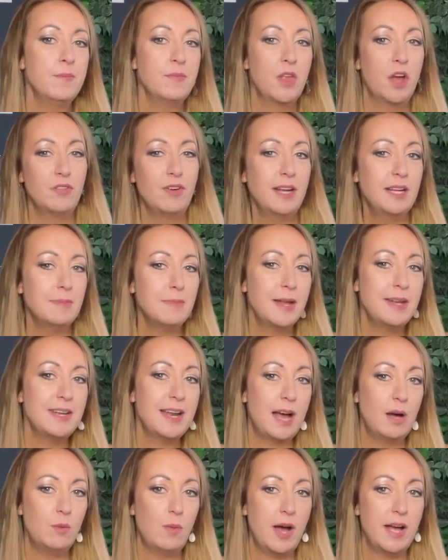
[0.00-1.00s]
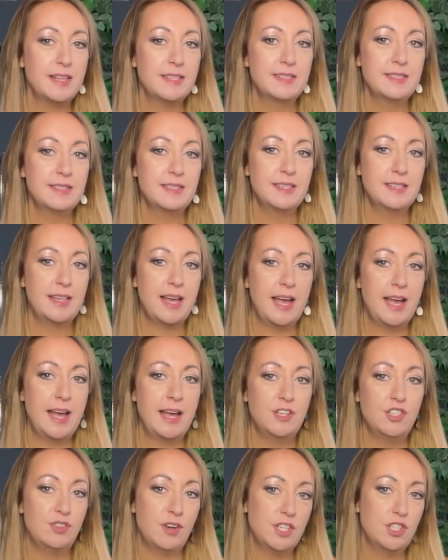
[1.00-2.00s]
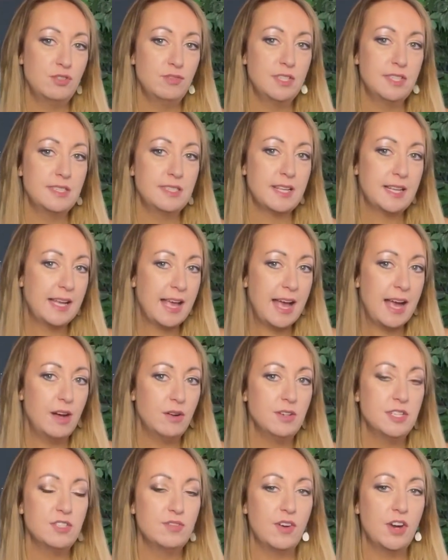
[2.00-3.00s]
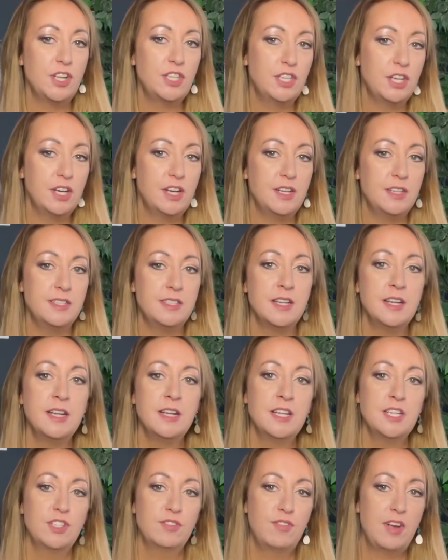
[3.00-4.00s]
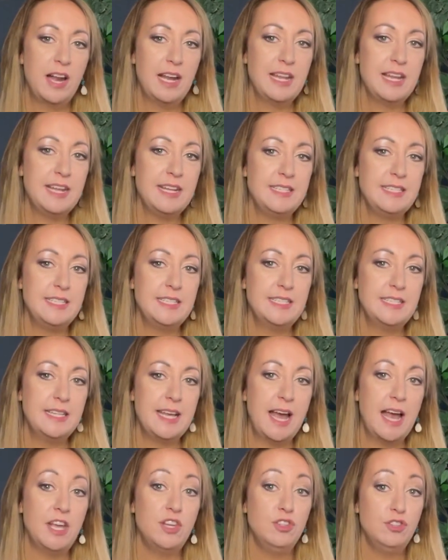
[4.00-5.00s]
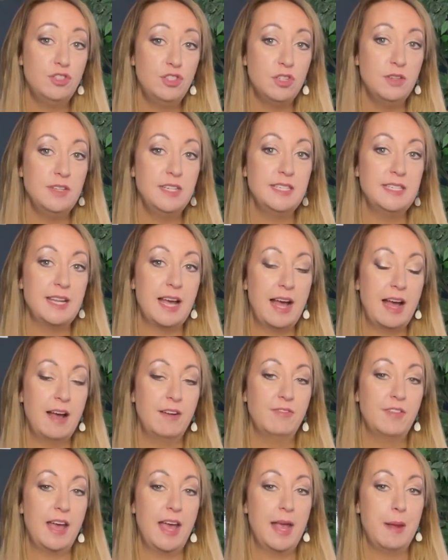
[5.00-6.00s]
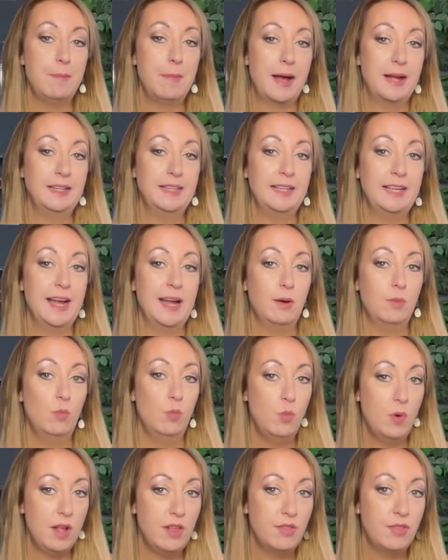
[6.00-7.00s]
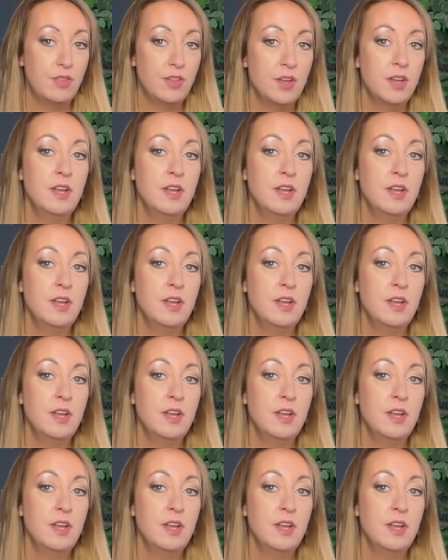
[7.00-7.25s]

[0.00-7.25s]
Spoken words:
I recommend NatWest. Their treasurer's account is very good. It's fairly easy to get. You do need to have a bank account with